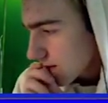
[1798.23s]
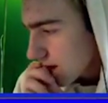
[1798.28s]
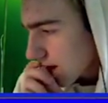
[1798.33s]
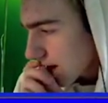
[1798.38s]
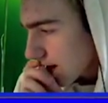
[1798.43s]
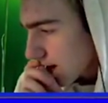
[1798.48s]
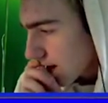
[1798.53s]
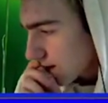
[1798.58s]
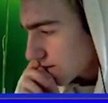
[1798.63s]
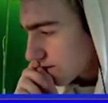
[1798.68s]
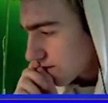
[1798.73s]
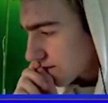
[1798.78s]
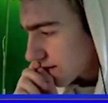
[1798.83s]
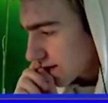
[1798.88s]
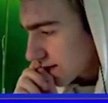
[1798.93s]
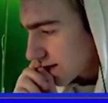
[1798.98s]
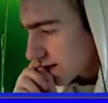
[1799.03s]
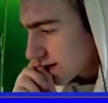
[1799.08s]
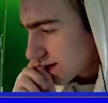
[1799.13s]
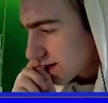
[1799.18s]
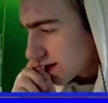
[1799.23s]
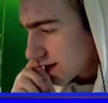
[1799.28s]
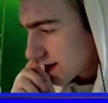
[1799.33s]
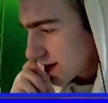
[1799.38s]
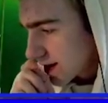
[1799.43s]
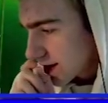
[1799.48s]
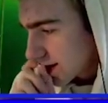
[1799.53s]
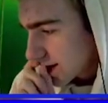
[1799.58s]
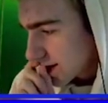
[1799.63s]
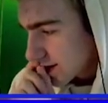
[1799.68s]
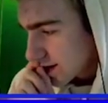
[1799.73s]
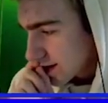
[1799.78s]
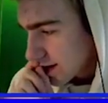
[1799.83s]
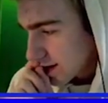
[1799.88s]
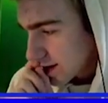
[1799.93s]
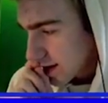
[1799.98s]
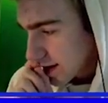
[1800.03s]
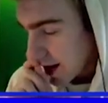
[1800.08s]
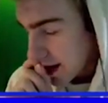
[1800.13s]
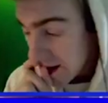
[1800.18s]
Um,
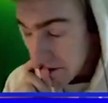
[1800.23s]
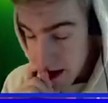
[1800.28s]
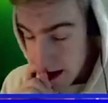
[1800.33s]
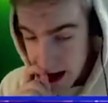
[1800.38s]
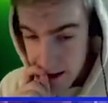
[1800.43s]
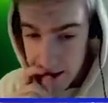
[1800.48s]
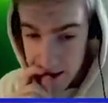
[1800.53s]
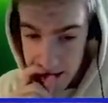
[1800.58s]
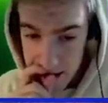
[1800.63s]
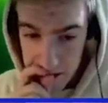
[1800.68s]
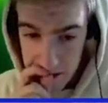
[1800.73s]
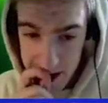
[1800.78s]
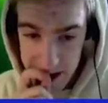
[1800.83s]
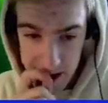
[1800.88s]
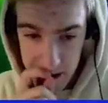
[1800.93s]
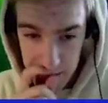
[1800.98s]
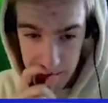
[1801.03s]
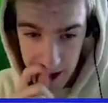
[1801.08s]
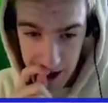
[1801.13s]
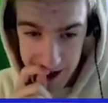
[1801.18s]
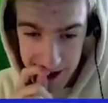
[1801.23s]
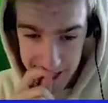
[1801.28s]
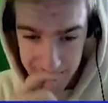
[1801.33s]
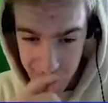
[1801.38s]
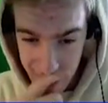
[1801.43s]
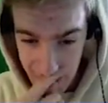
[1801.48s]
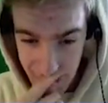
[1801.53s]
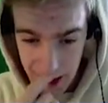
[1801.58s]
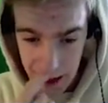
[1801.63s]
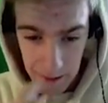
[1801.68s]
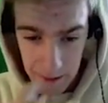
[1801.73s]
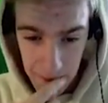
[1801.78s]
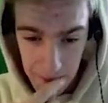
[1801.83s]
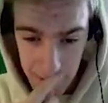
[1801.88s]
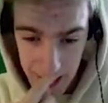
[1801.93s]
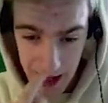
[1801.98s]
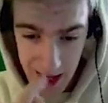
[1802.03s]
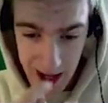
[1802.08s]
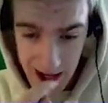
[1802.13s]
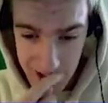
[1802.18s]
He may be the best companion in game,
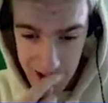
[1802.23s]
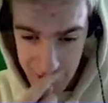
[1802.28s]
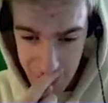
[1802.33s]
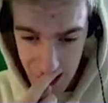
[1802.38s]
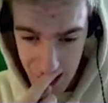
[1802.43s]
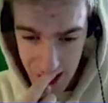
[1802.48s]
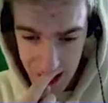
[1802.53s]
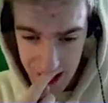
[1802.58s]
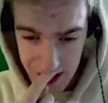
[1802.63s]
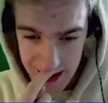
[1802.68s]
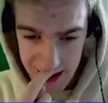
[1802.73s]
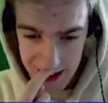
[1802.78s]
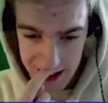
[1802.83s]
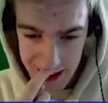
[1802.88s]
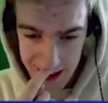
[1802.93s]
but I ain't that.